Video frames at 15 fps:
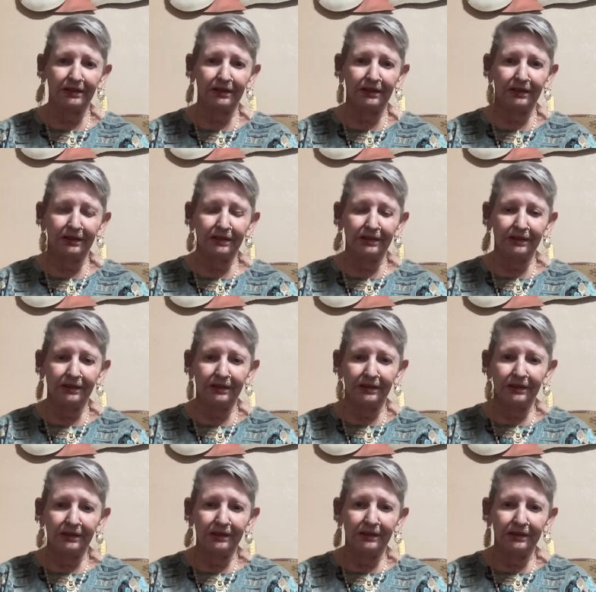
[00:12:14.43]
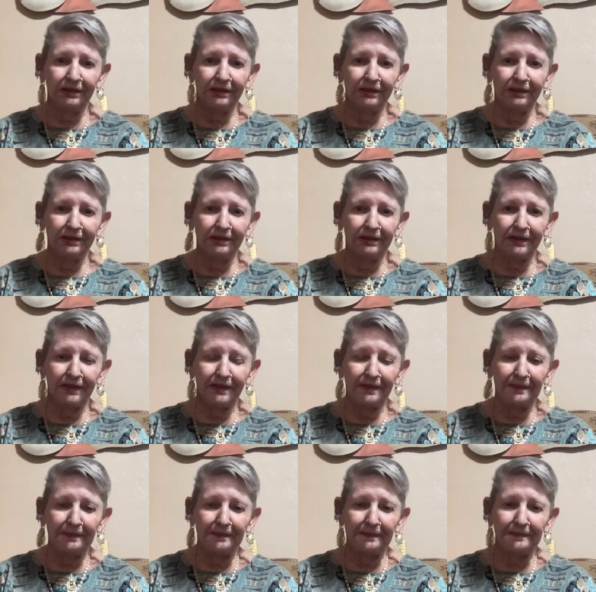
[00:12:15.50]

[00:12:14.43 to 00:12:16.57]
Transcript: (no one is talking)